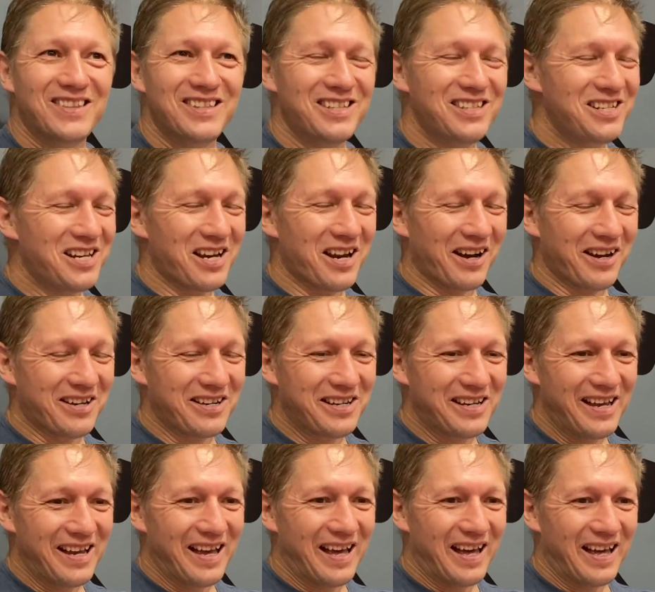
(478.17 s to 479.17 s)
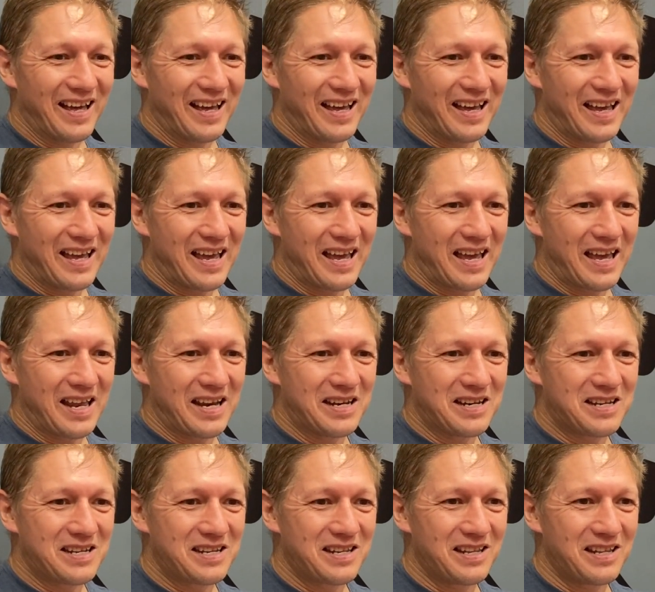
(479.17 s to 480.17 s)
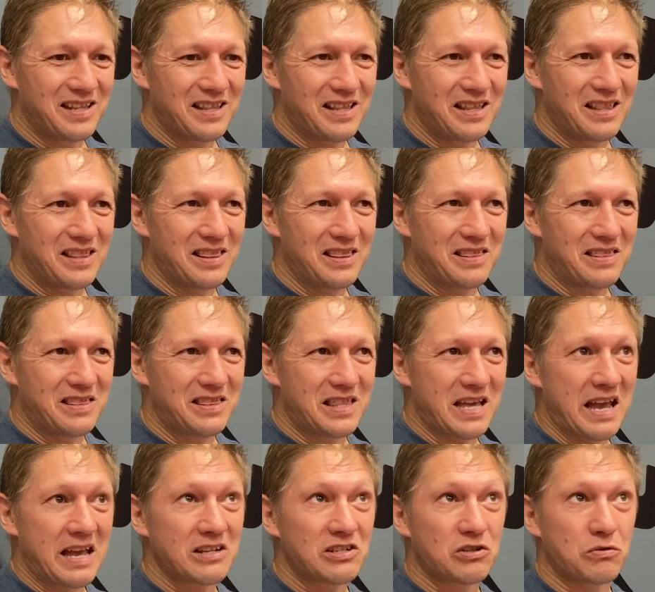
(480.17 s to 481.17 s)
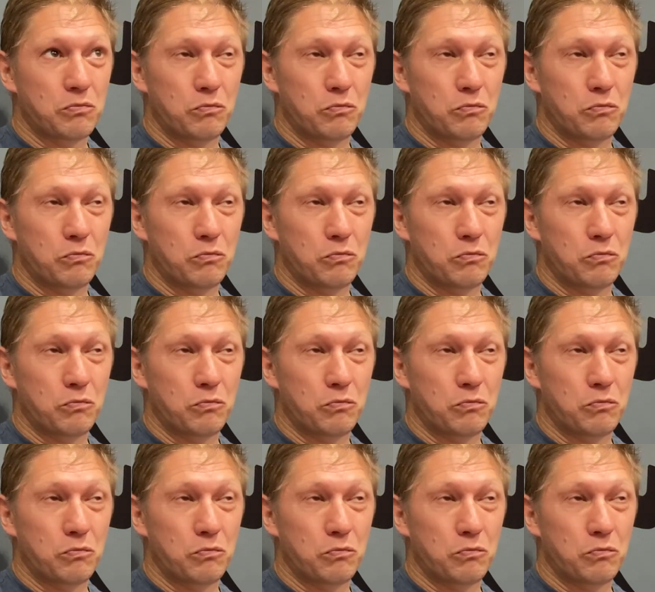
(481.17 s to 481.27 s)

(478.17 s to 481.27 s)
You know, and that's